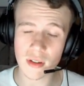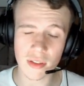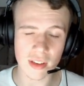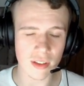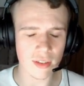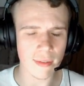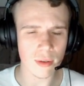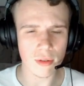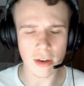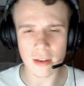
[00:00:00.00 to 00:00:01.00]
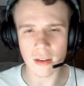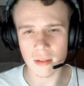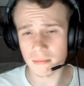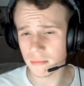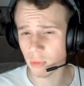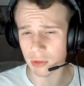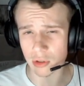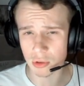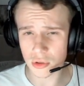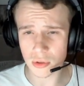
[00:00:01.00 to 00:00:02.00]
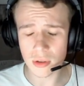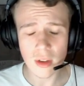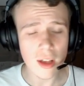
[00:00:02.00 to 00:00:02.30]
I think it's 7 or 8. I'm not too sure.